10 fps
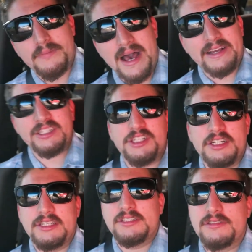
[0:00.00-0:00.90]
mac and
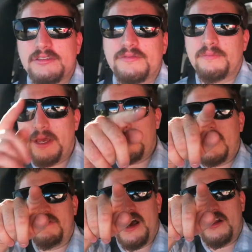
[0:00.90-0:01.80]
cheese made
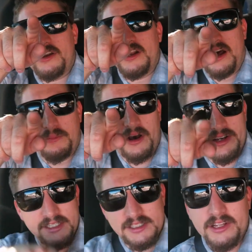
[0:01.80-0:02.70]
by Valerie, not
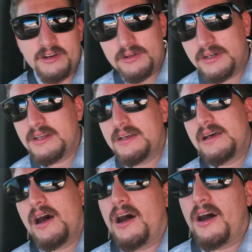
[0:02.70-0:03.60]
us though.
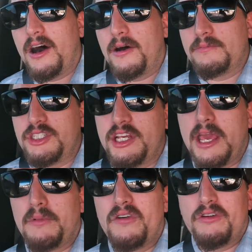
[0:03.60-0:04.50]
Um, she
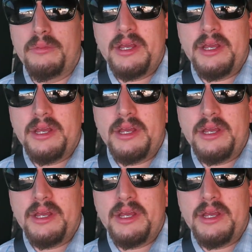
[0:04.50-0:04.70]
came over